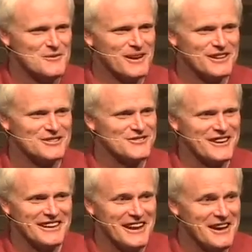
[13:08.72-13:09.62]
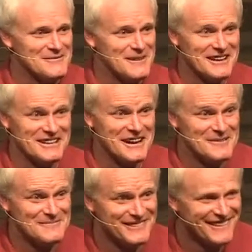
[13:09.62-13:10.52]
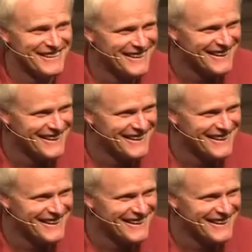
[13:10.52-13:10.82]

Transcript: Nobody's drinking out of my cup.